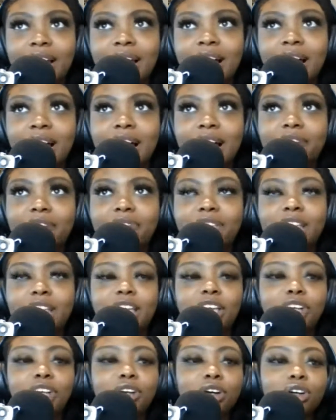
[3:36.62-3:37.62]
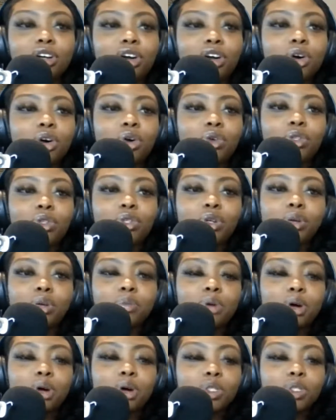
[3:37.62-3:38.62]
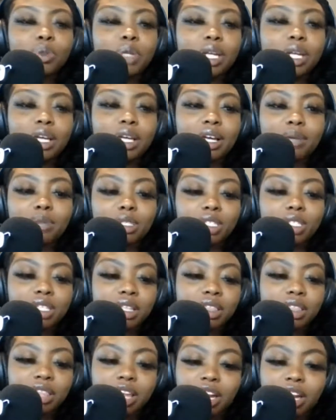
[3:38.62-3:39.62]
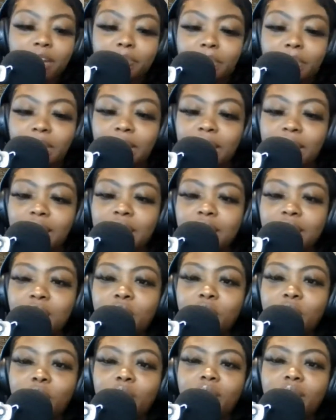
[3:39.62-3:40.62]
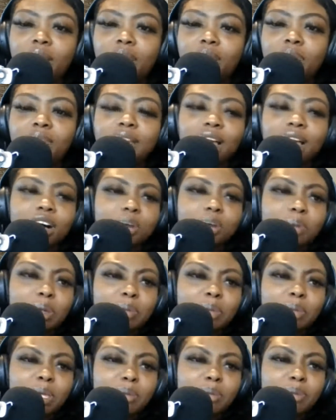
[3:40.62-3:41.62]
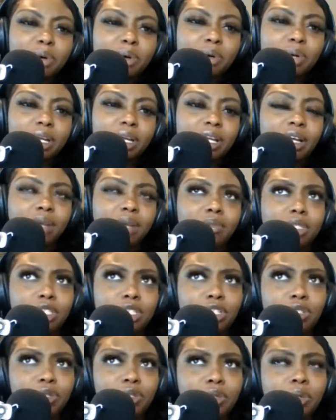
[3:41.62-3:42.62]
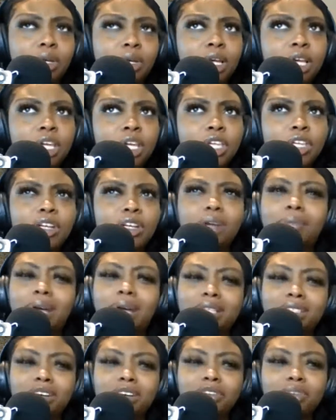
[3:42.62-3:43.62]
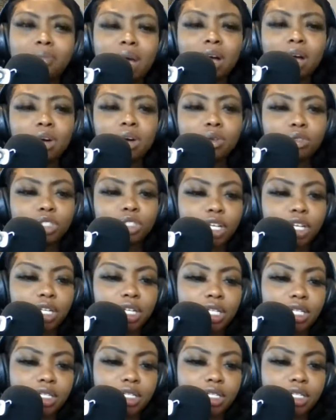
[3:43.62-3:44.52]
I've taken on a whole new approach when it comes to therapy, when it comes to helping people, when it comes to, myself and my own journey.